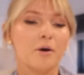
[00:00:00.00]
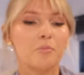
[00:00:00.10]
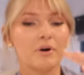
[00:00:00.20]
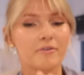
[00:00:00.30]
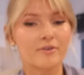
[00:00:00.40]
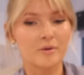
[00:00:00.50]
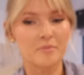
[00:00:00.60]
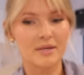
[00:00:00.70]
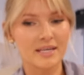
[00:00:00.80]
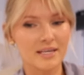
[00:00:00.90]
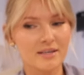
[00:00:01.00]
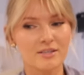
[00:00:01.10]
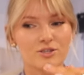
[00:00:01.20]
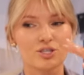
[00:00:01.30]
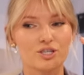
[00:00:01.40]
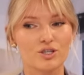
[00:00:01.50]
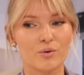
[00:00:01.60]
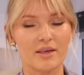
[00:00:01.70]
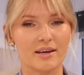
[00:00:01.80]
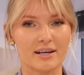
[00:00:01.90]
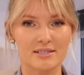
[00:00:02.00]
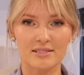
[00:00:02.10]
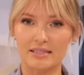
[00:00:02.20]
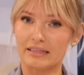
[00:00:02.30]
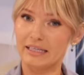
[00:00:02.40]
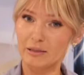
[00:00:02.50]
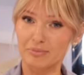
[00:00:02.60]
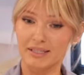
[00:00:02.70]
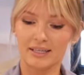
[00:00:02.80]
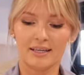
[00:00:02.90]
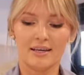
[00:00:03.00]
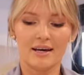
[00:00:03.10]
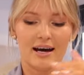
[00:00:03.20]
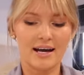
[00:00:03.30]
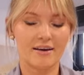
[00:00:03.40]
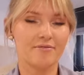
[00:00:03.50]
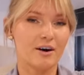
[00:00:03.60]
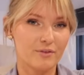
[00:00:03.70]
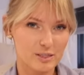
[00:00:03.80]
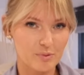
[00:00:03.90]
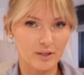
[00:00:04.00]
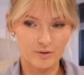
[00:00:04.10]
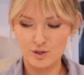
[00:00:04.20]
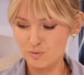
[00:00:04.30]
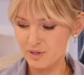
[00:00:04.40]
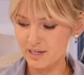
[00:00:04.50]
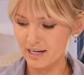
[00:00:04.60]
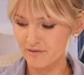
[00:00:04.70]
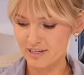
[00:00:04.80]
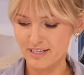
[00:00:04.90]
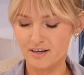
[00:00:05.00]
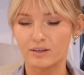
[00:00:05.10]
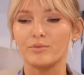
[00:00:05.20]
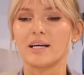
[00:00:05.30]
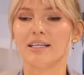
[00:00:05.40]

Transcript: But for me, just the way that I sleep, I have found this pillow to be kind of exactly what I